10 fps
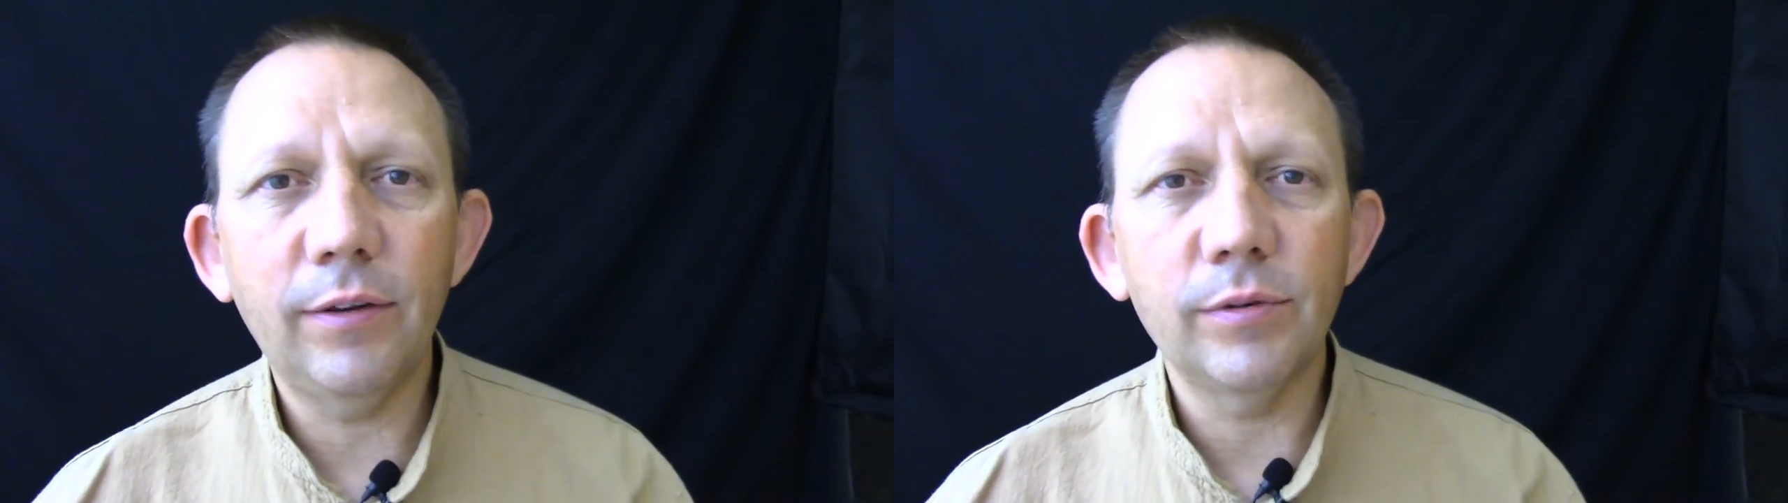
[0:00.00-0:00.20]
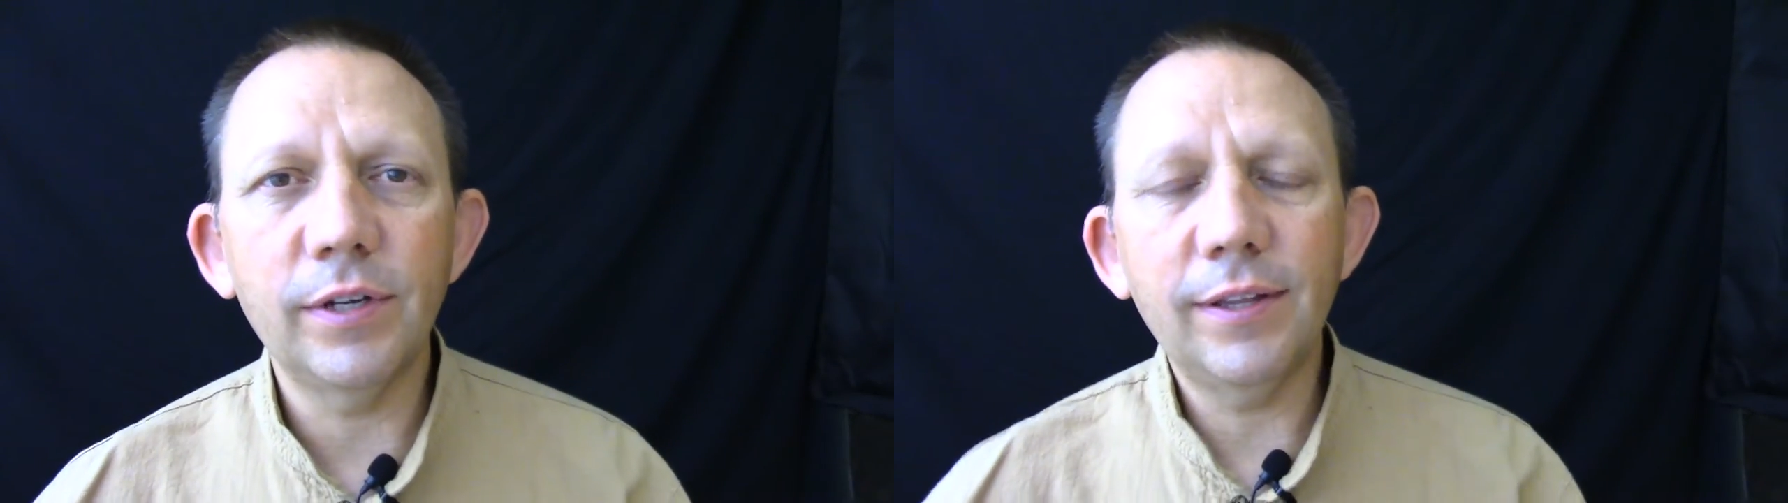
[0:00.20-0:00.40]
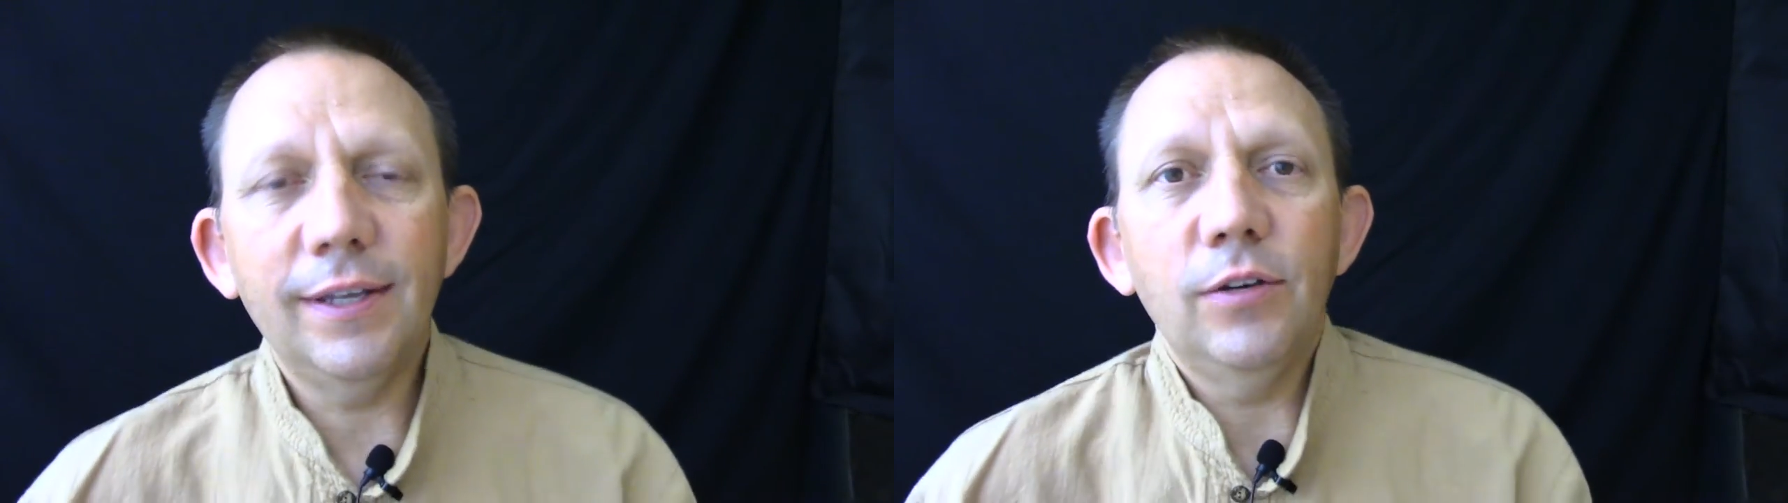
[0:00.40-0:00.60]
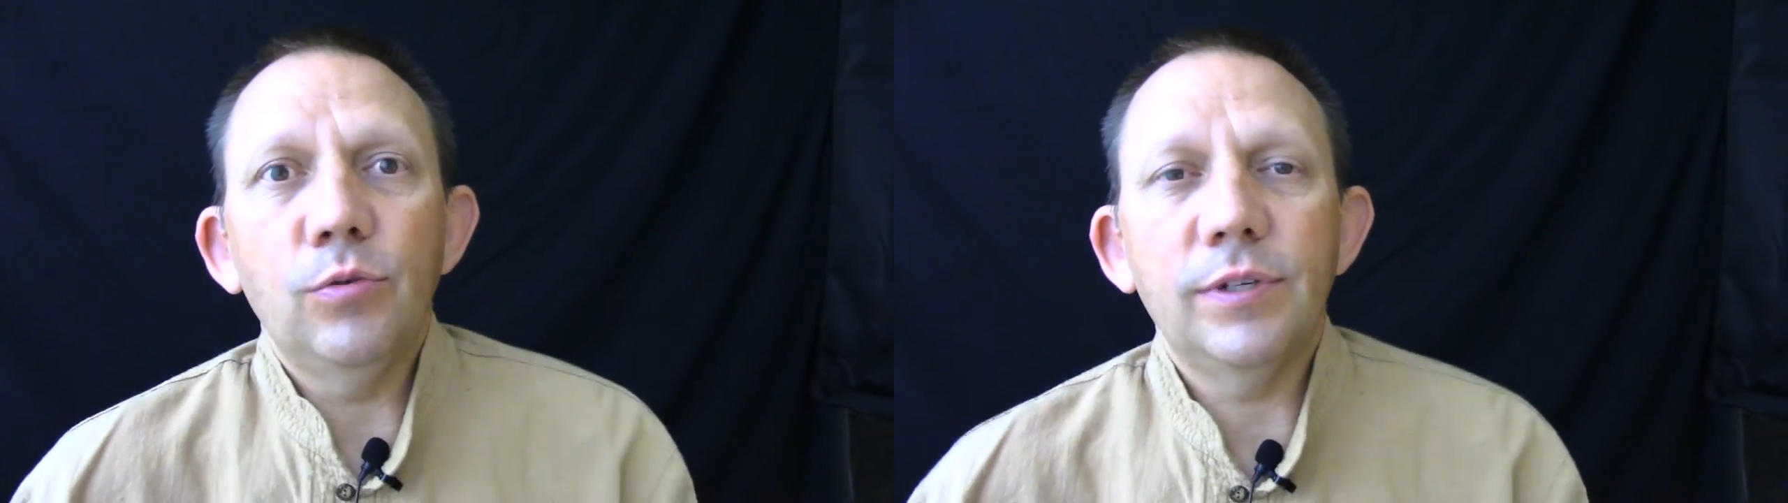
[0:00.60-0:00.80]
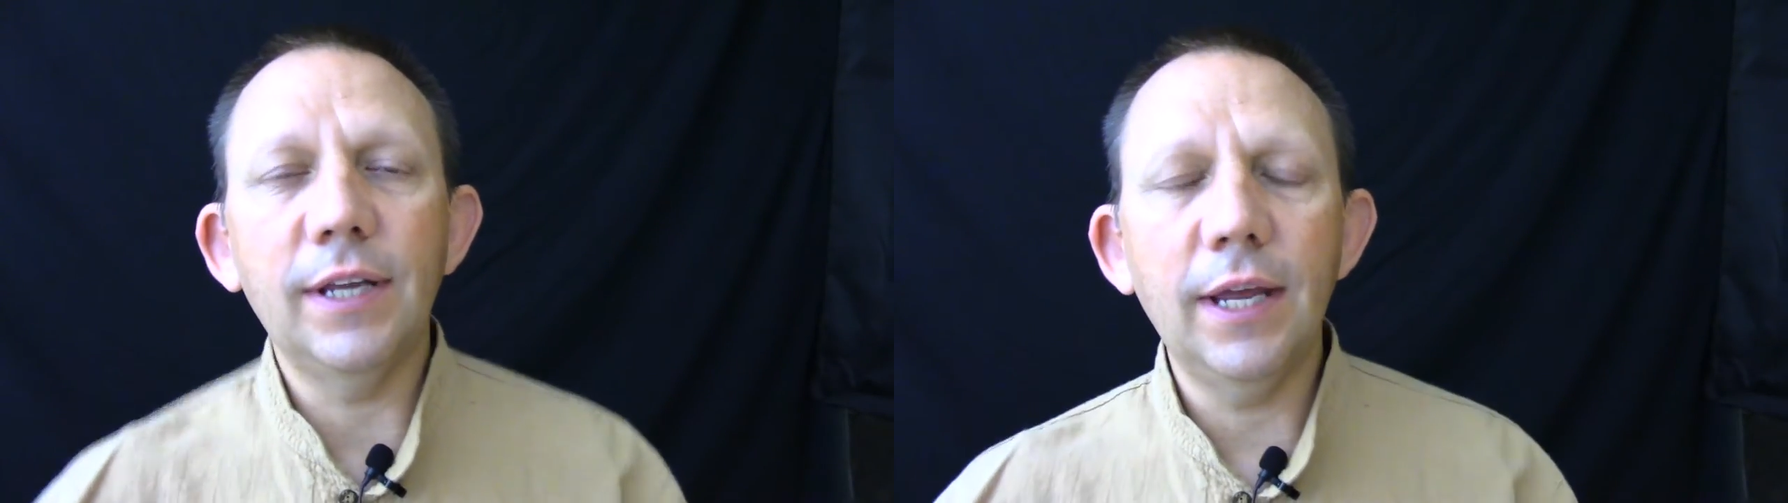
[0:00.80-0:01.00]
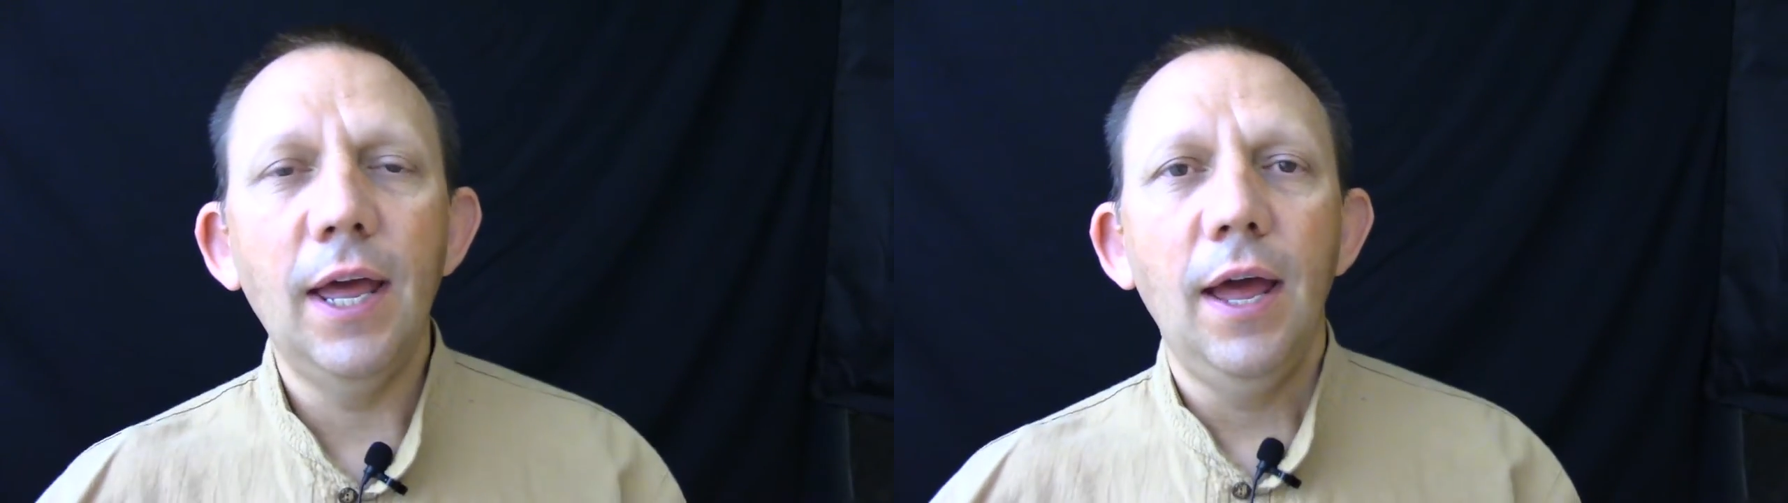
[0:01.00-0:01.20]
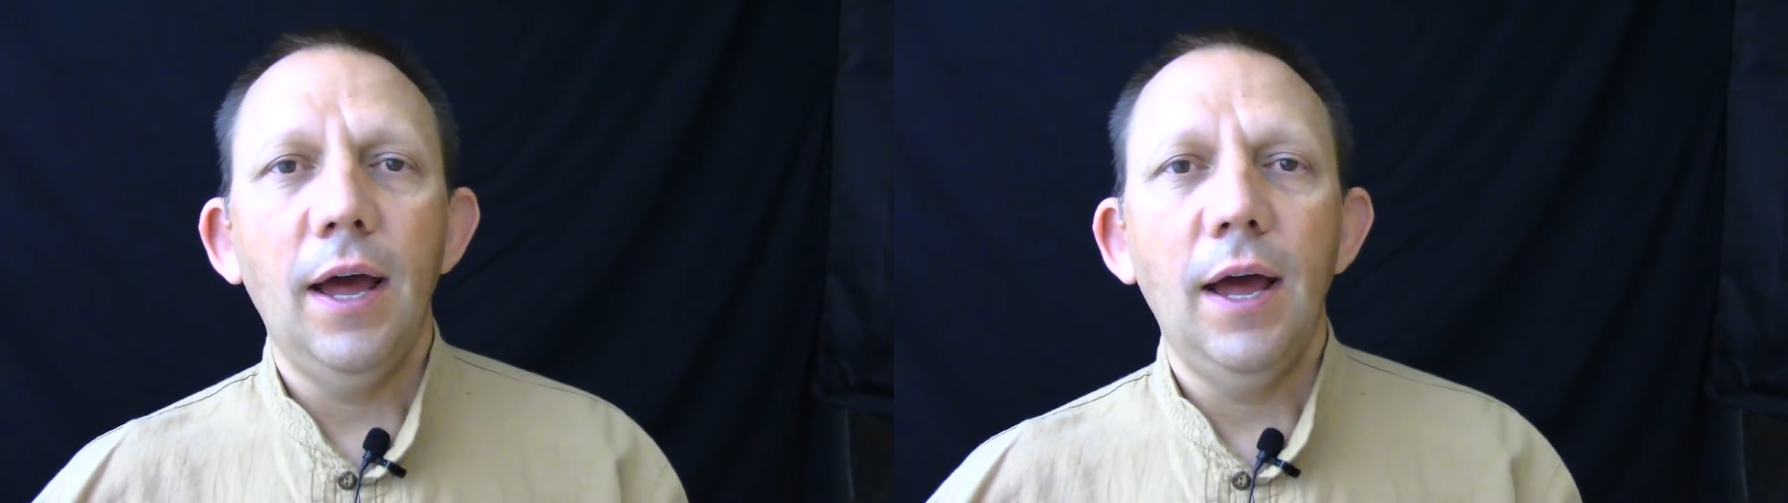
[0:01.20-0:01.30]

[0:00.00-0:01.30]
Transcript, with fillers: There was nothing interesting.